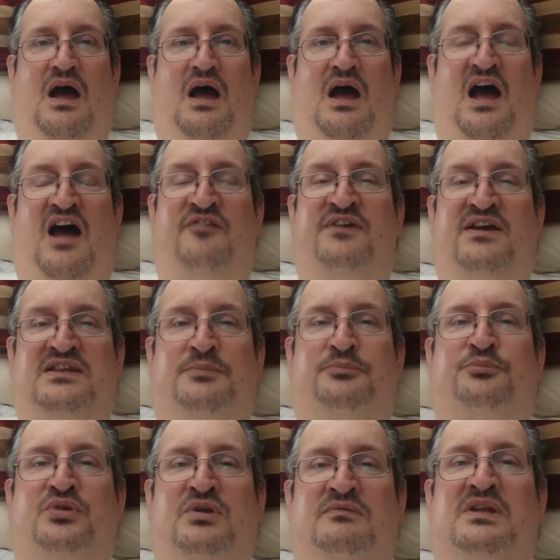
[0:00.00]
I've had the
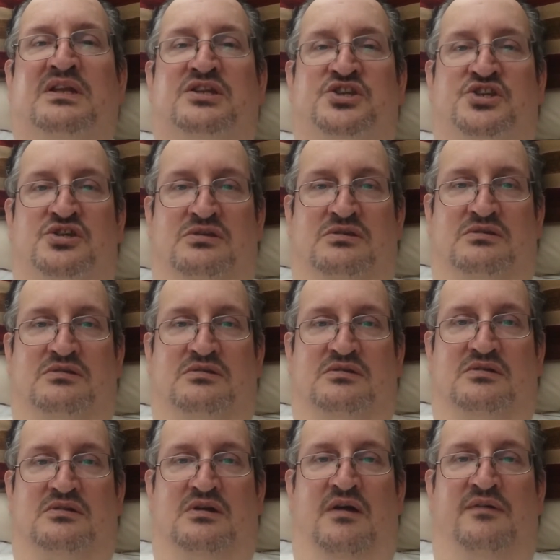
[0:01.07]
privilege
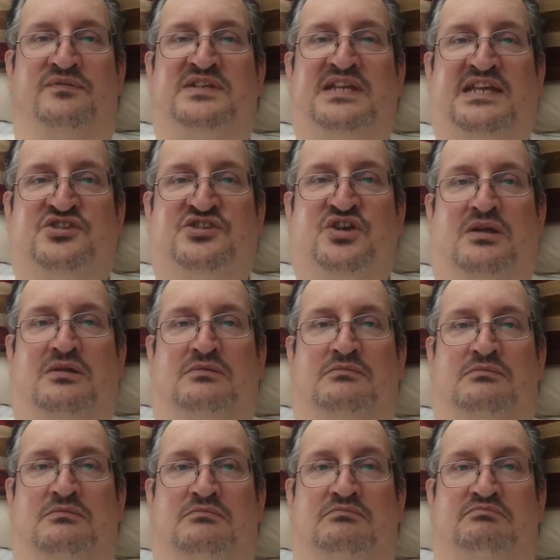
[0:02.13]
of teaching
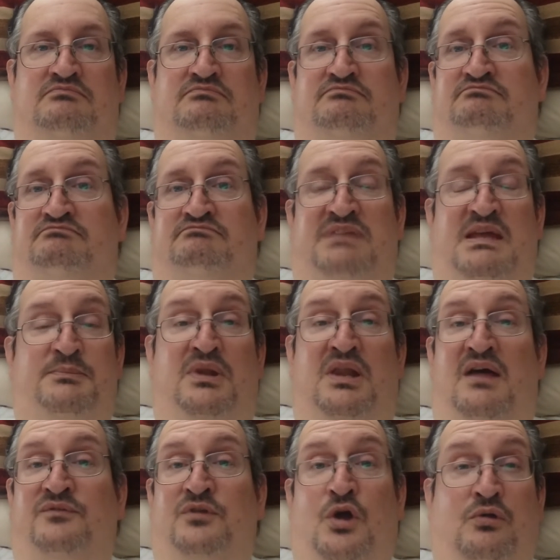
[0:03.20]
people
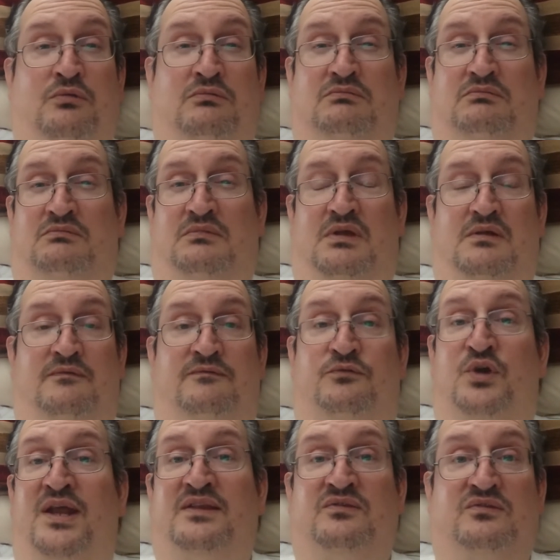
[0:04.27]
I've known,
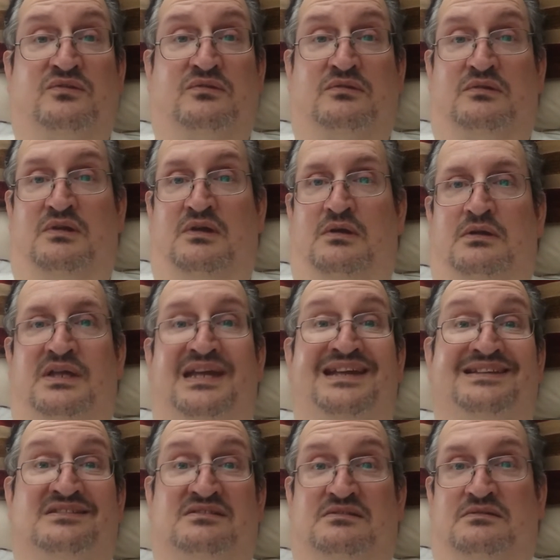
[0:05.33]
friends,
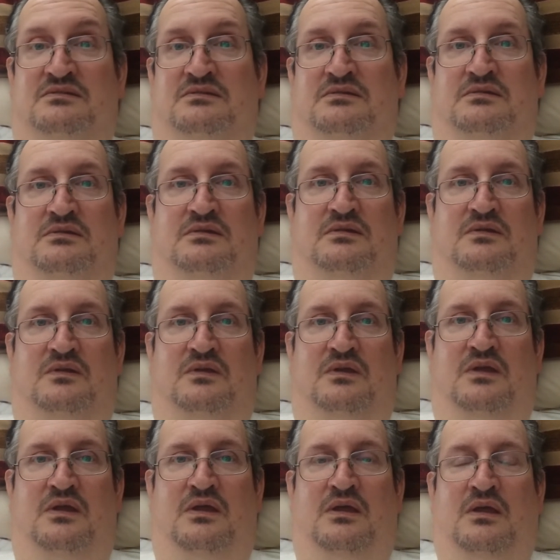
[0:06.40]
kids,
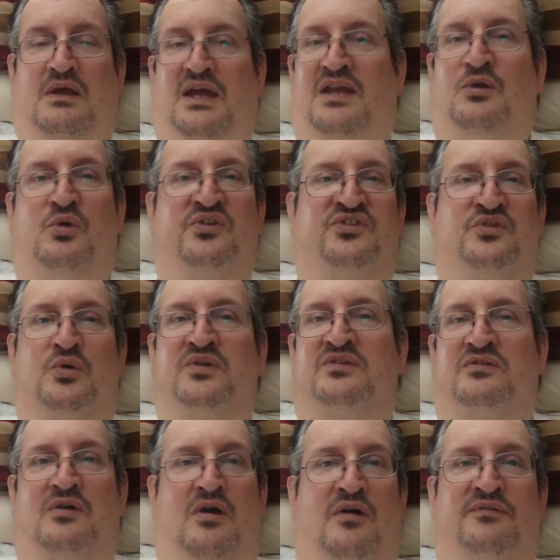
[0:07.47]
in all sorts
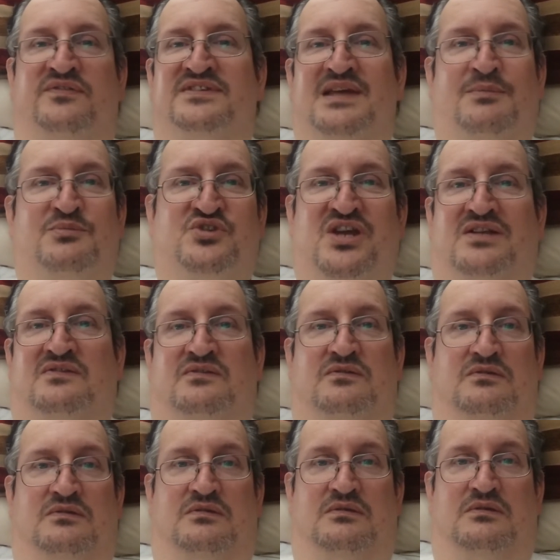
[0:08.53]
of subjects
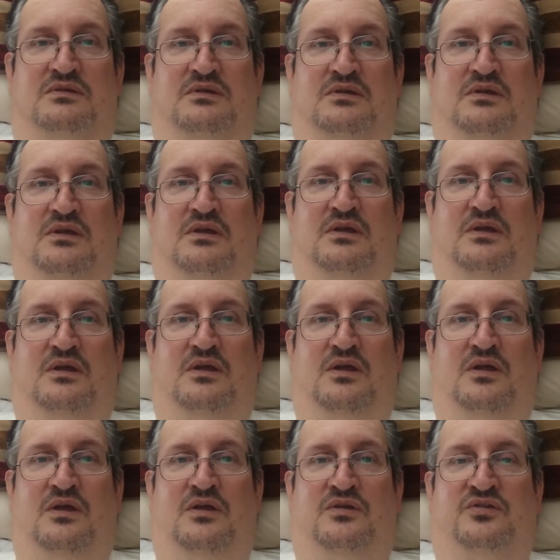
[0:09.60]

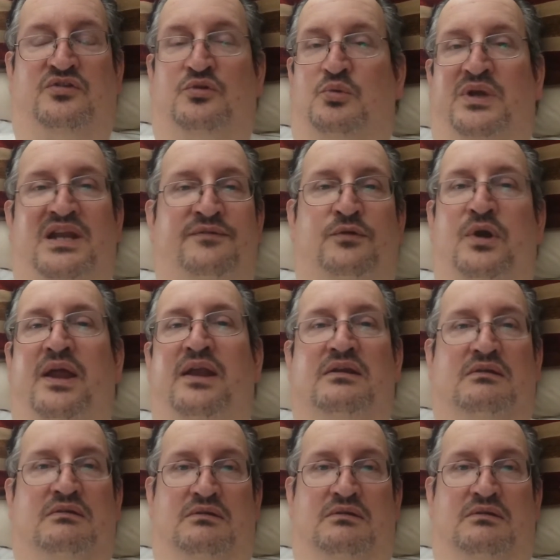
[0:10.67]
to whatever end.